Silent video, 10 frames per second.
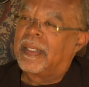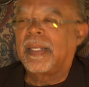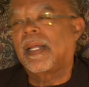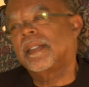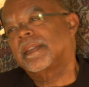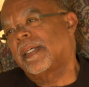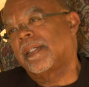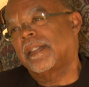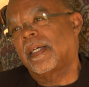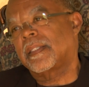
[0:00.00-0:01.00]
And I looked at
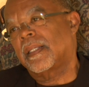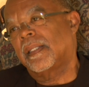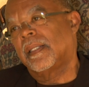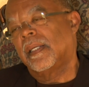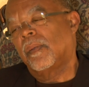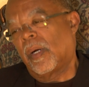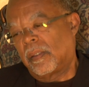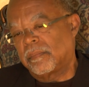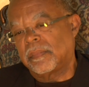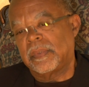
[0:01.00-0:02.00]
her and I said,
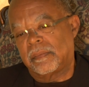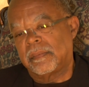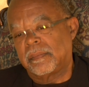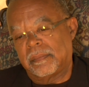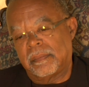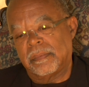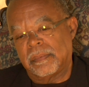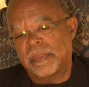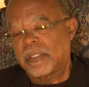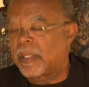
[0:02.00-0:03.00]
well, you,
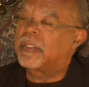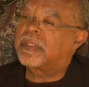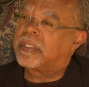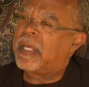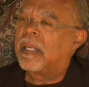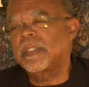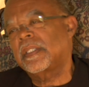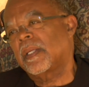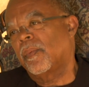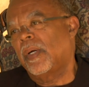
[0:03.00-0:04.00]
there's something you should tell them. She
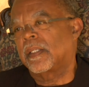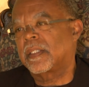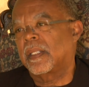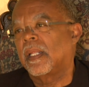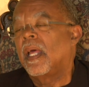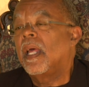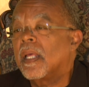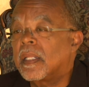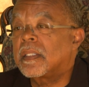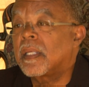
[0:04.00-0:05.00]
said, what? I said,
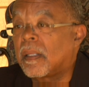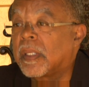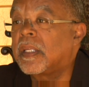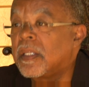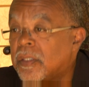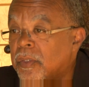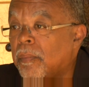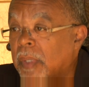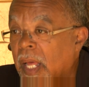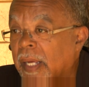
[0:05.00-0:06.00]
tell them, kiss your
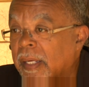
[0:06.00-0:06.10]
black